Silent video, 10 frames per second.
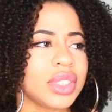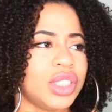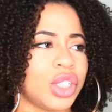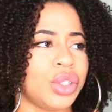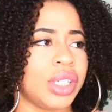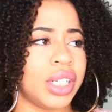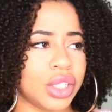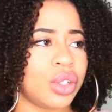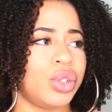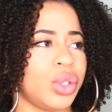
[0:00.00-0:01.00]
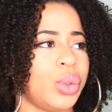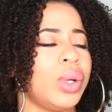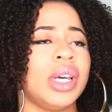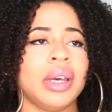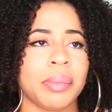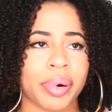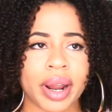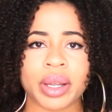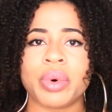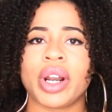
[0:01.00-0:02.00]
So you do
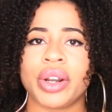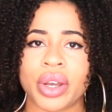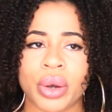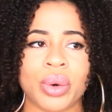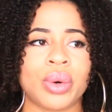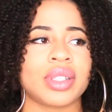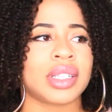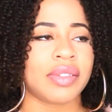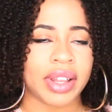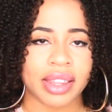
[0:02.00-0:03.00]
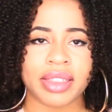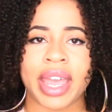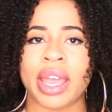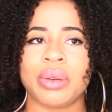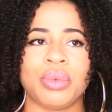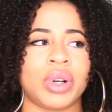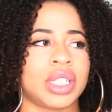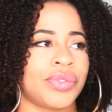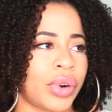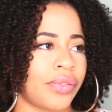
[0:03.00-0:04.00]
probably want to know stuff like that. What
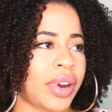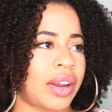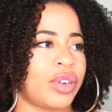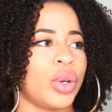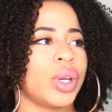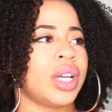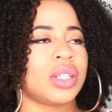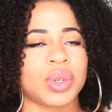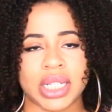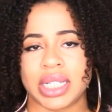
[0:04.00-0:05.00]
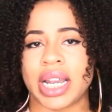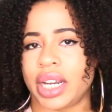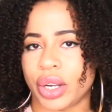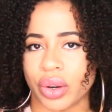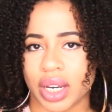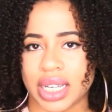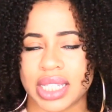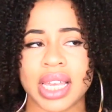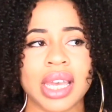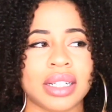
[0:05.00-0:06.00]
is 45 degrees? What is 90
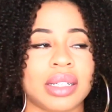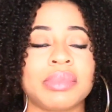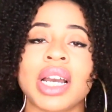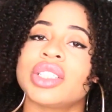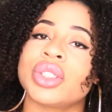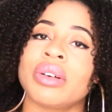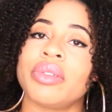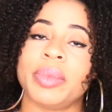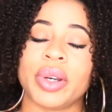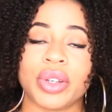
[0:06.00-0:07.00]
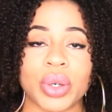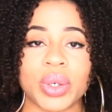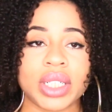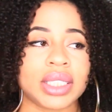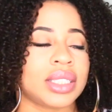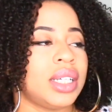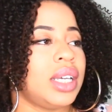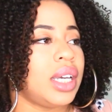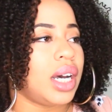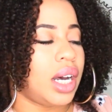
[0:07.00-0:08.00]
degrees? Because I'm not sure what would be on yours.
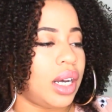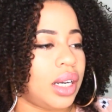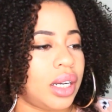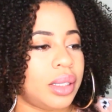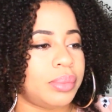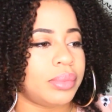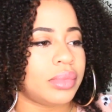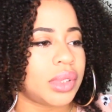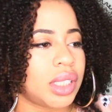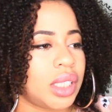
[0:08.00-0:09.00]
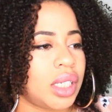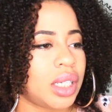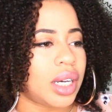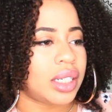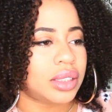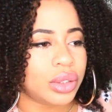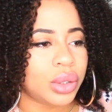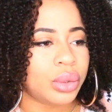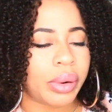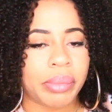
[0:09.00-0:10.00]
I
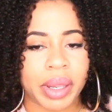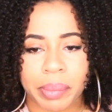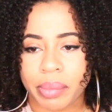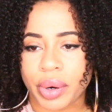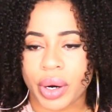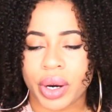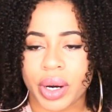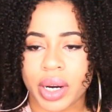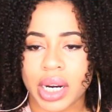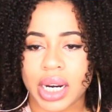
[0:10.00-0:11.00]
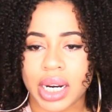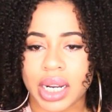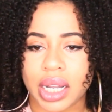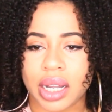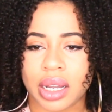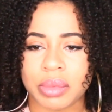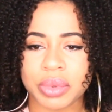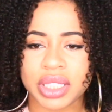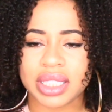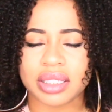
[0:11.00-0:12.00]
do remember it
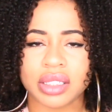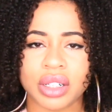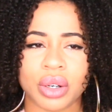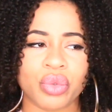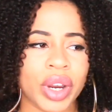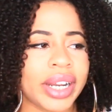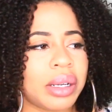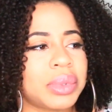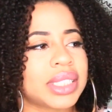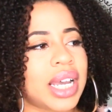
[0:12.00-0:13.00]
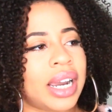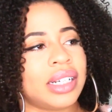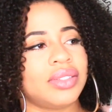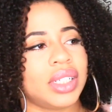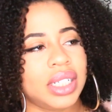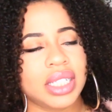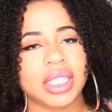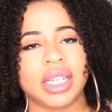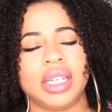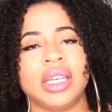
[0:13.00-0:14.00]
was just, reading was kind of
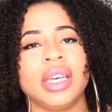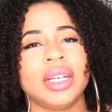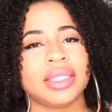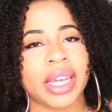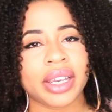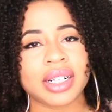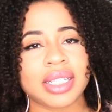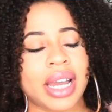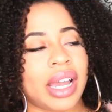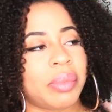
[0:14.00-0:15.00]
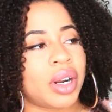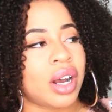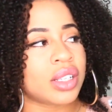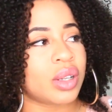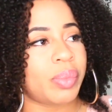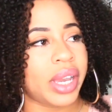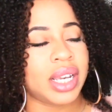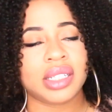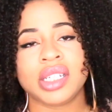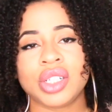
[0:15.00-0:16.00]
easy. Take your time, but also
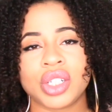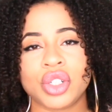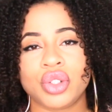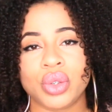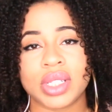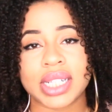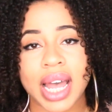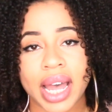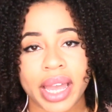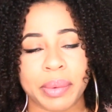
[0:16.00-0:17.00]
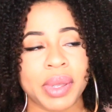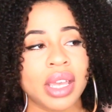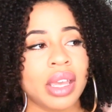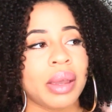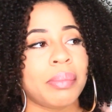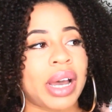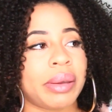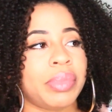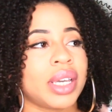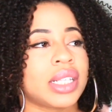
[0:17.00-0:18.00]
pay attention to the time.
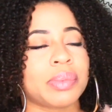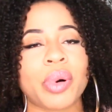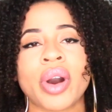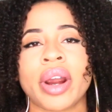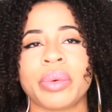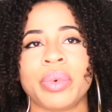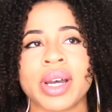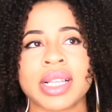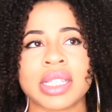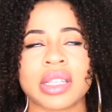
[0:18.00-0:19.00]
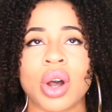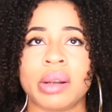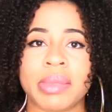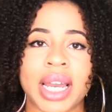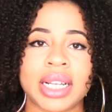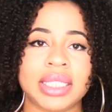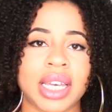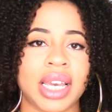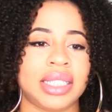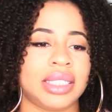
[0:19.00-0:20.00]
My biggest part is on my
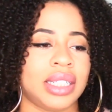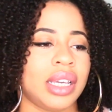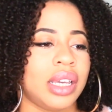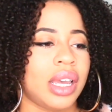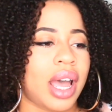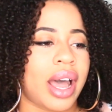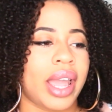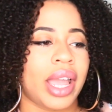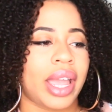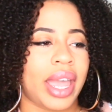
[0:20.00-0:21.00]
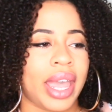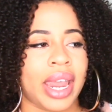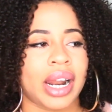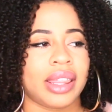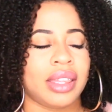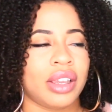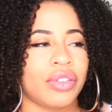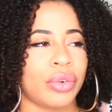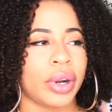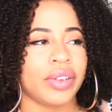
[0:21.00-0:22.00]
test, I had, I think,
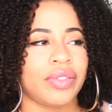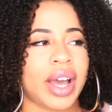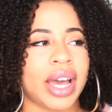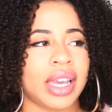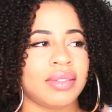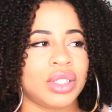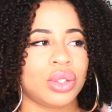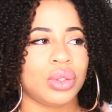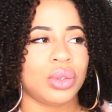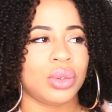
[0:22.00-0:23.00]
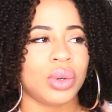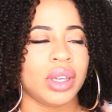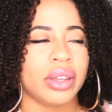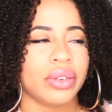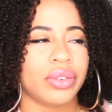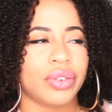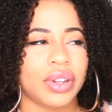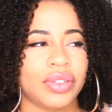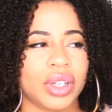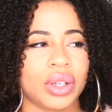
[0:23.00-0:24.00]
45 to
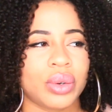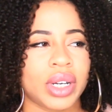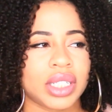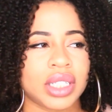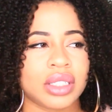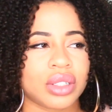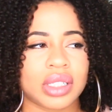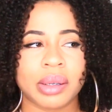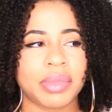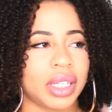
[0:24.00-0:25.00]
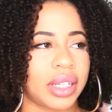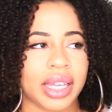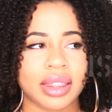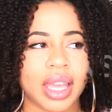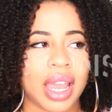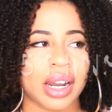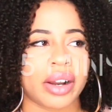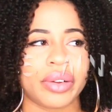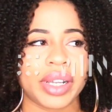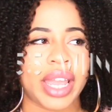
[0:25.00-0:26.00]
50 questions or something like that, and
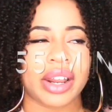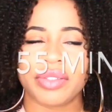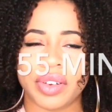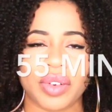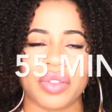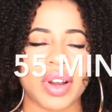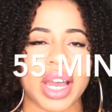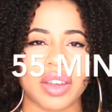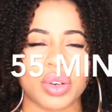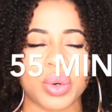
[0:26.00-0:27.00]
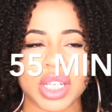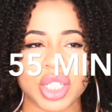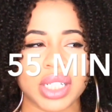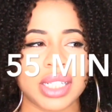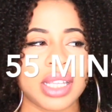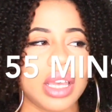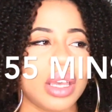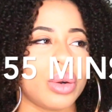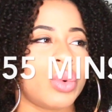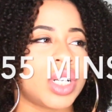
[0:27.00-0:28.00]
I only had 55 questions,
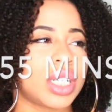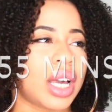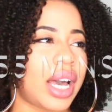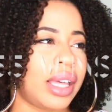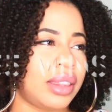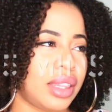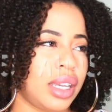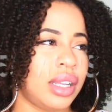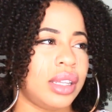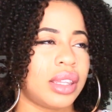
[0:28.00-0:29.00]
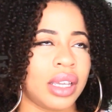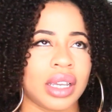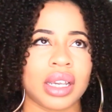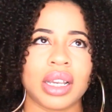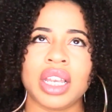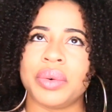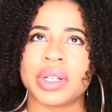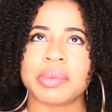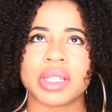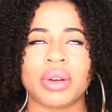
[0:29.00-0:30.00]
which I then think it
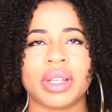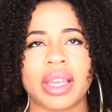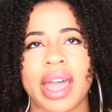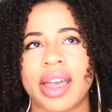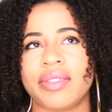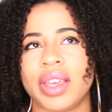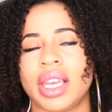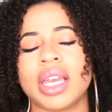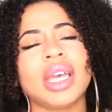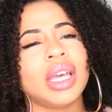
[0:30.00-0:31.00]
equaled up to only having